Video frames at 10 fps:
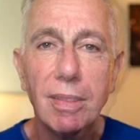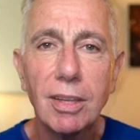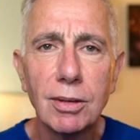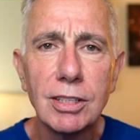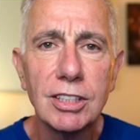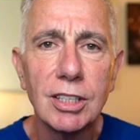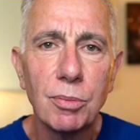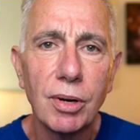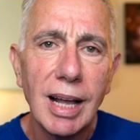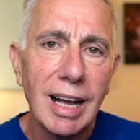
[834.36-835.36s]
The honest
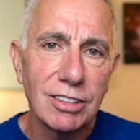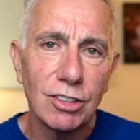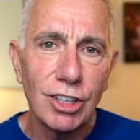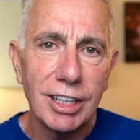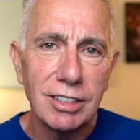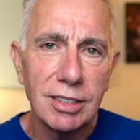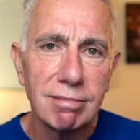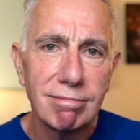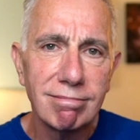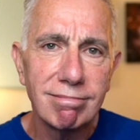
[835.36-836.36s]
summary hasn't changed,
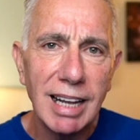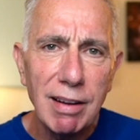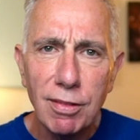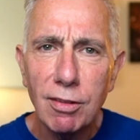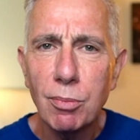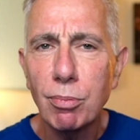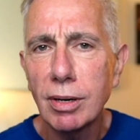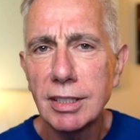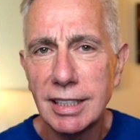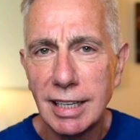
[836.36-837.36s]
even though the
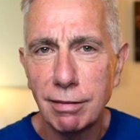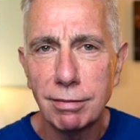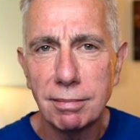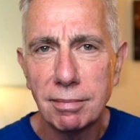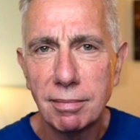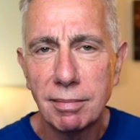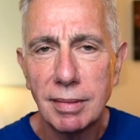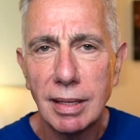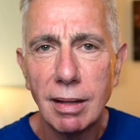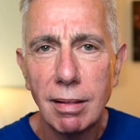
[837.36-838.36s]
prices have.
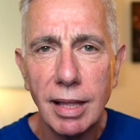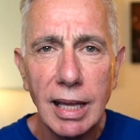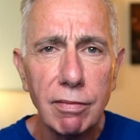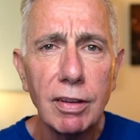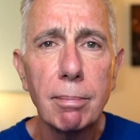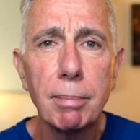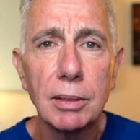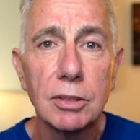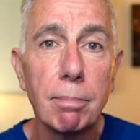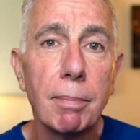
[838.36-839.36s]
Thinkific
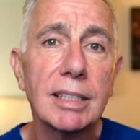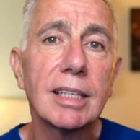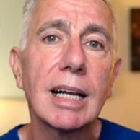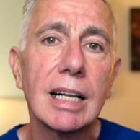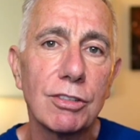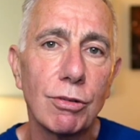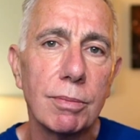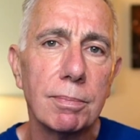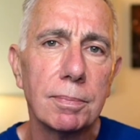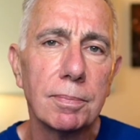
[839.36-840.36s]
builds a better classroom.